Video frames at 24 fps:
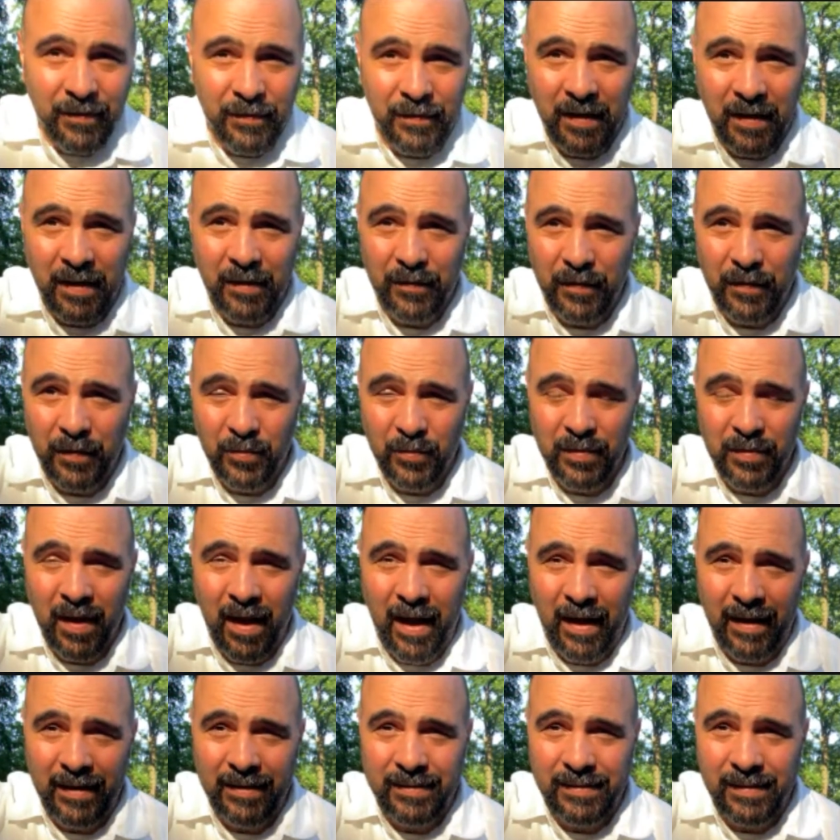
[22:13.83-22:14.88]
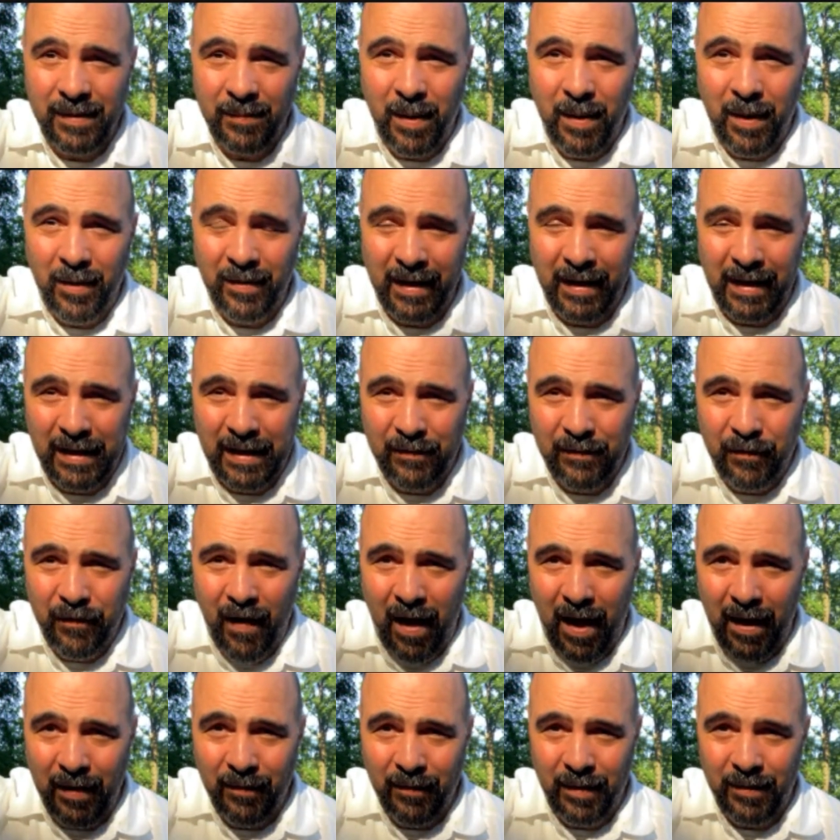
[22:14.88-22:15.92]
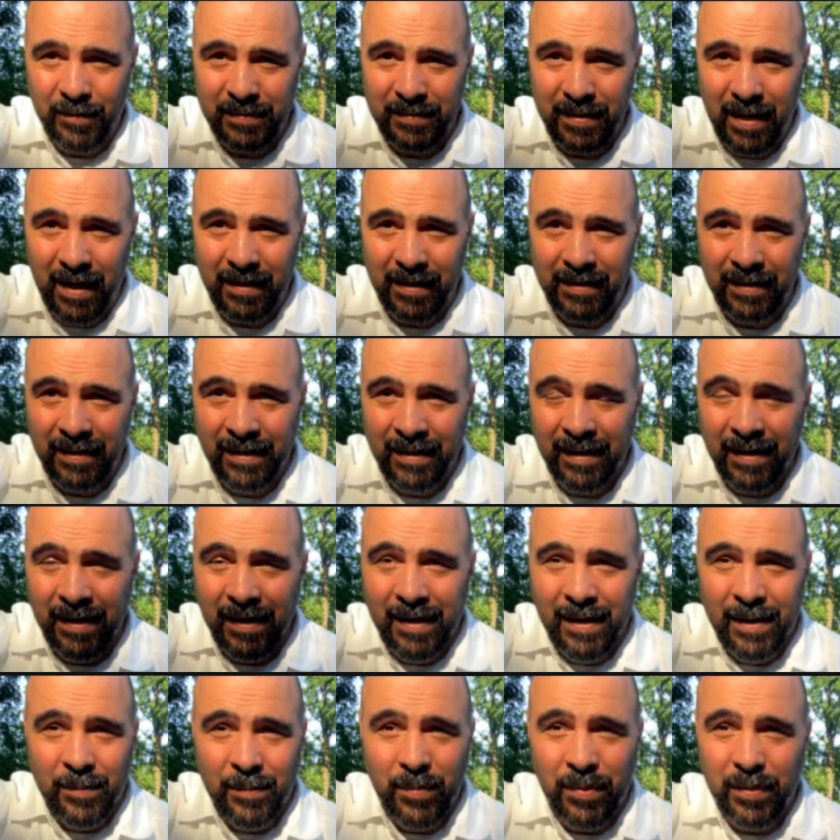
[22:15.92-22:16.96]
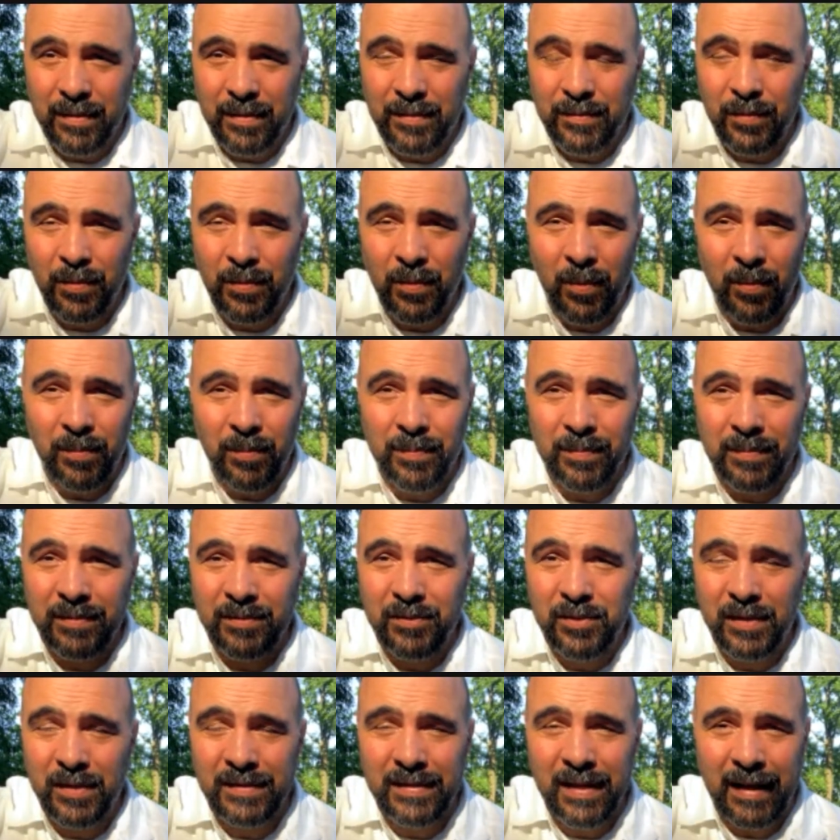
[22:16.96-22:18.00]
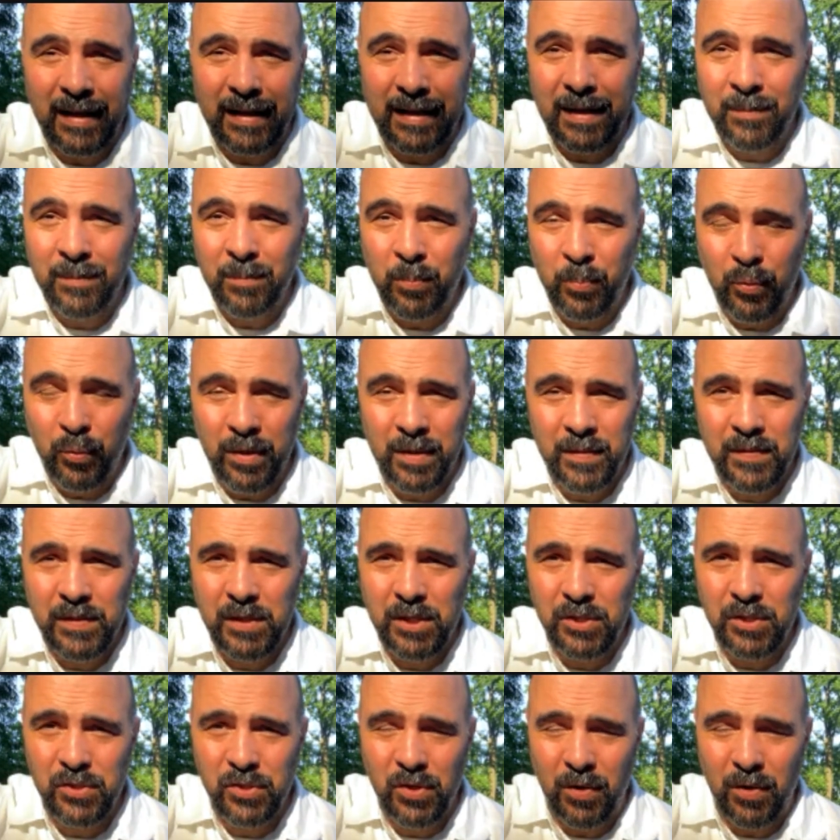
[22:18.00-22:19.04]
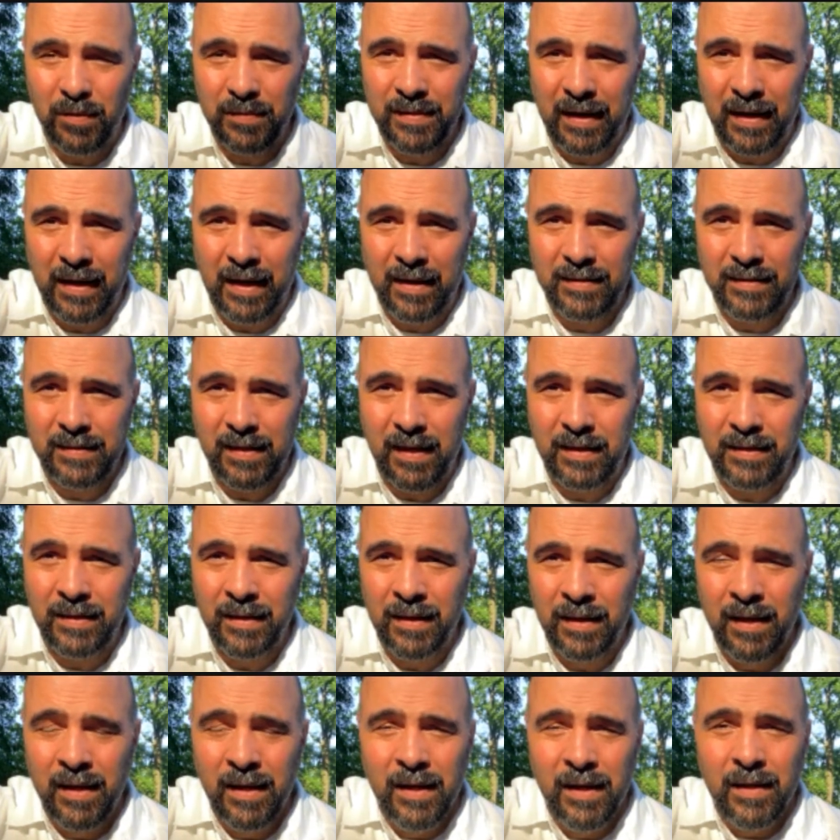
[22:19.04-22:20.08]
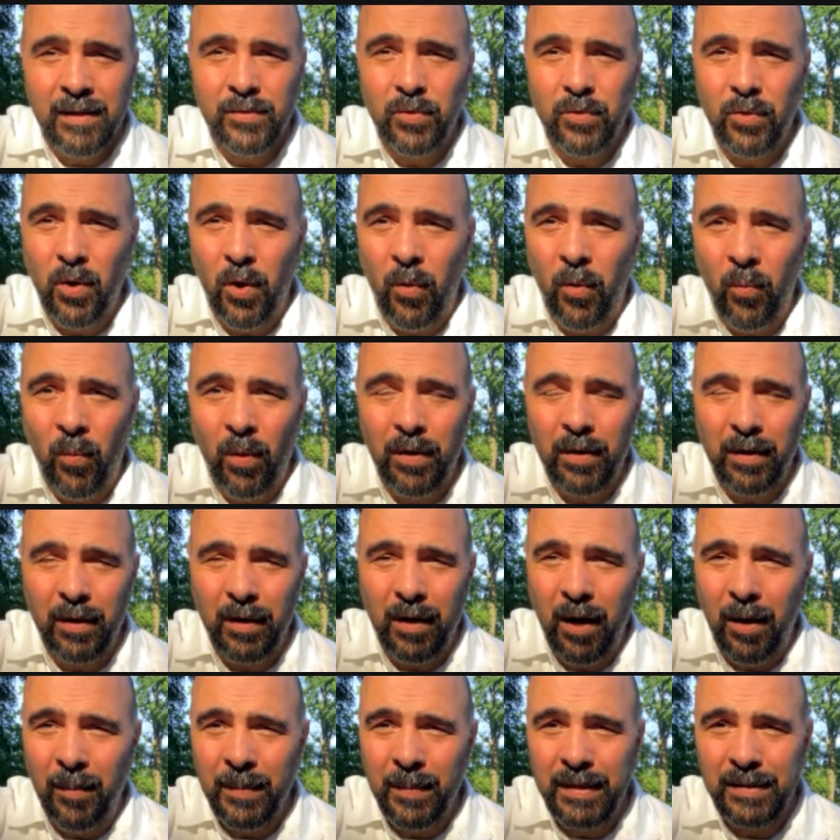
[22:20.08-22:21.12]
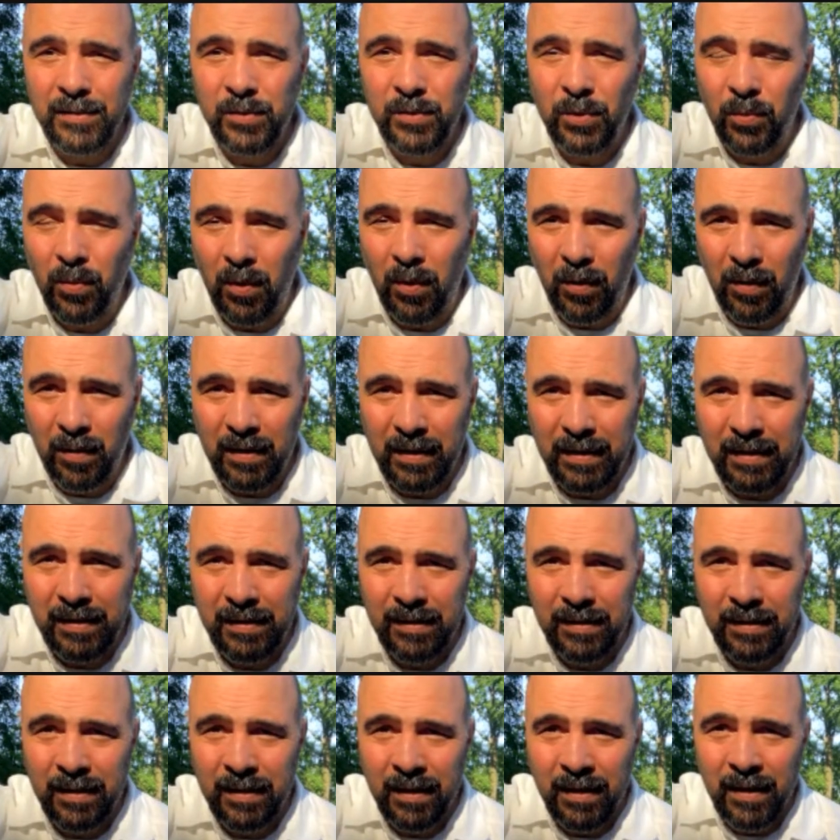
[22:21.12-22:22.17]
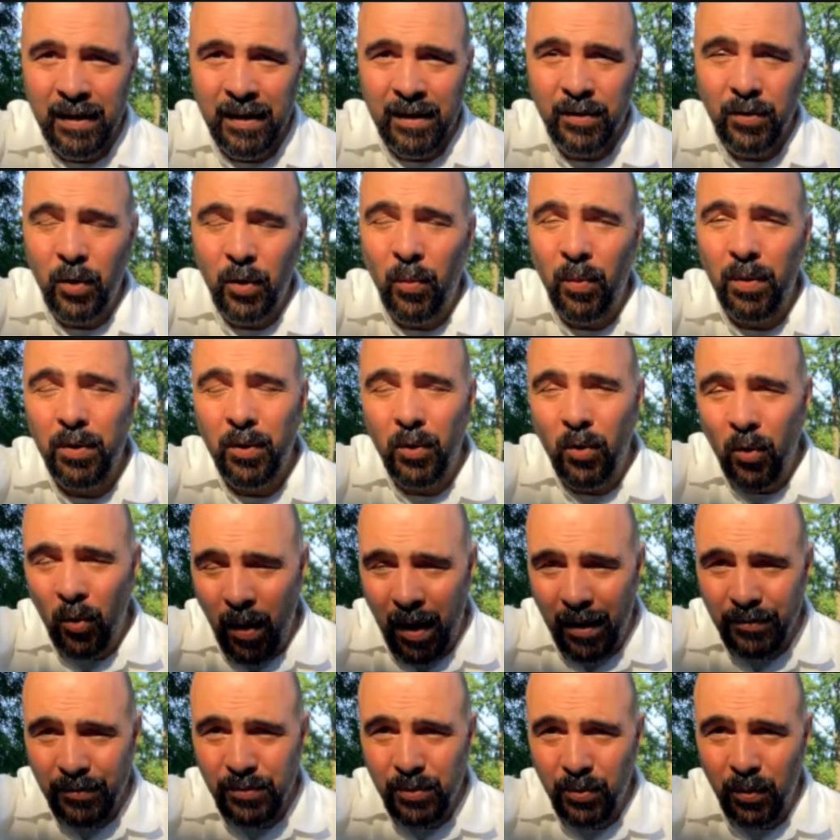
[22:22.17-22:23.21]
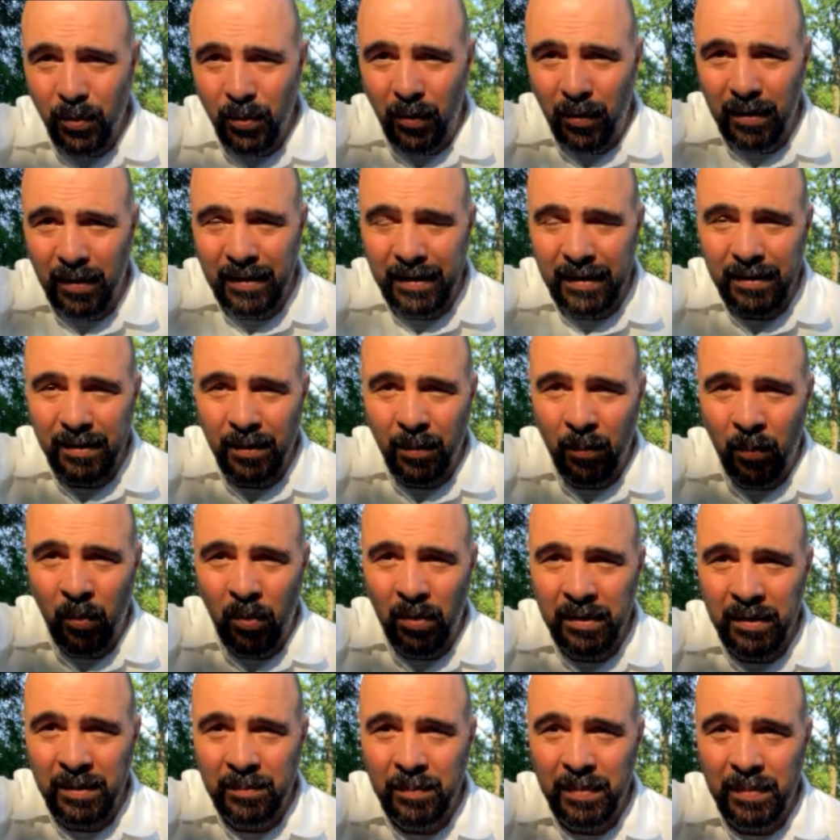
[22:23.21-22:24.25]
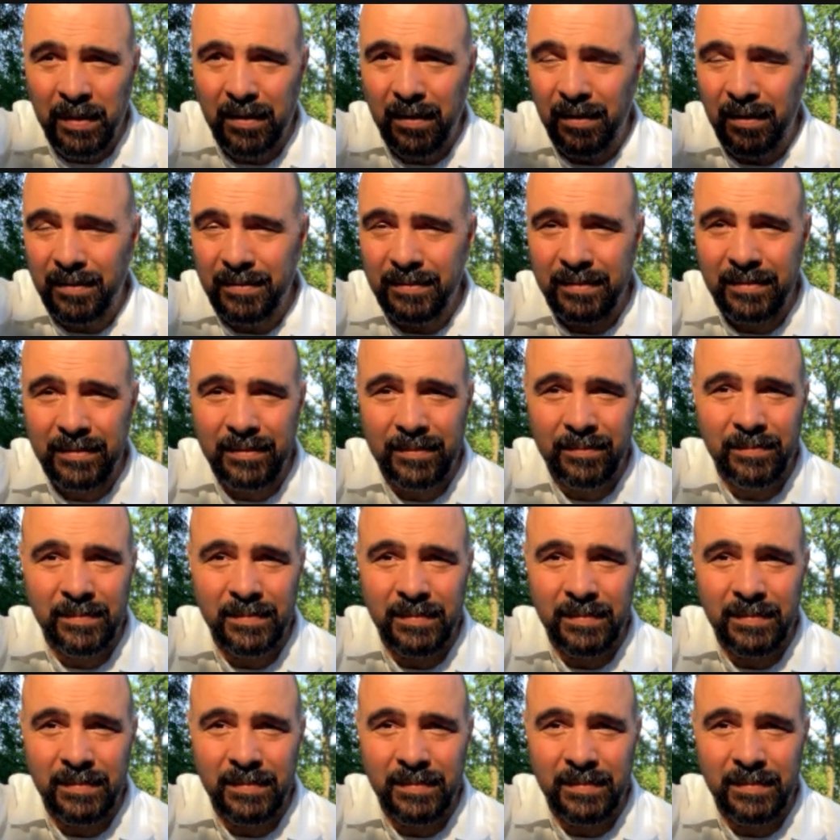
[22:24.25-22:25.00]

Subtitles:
It feels hot. It's about 85 outside. But you know, just like in previous shows, like I said, you don't want to come in too early. You don't want to go out too early in the morning because